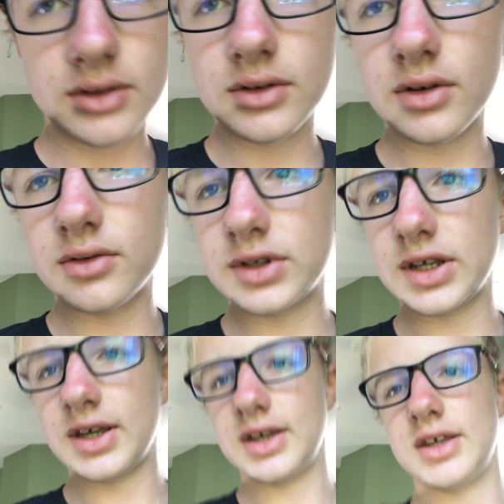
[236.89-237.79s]
go
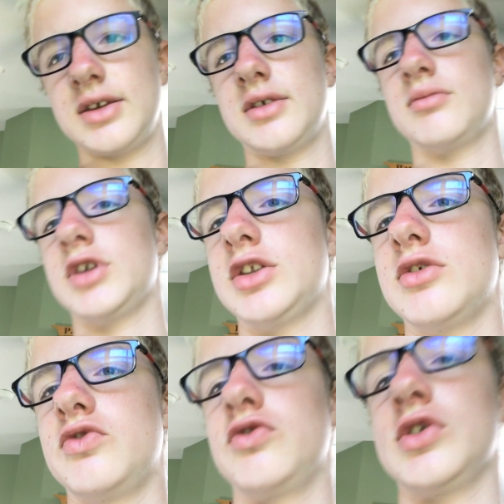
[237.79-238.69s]
take my 2
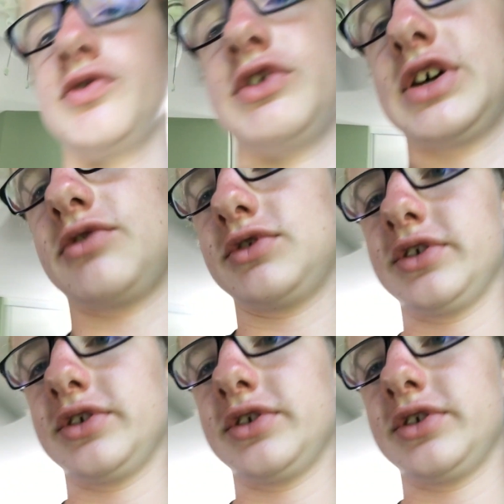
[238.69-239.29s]
drones out.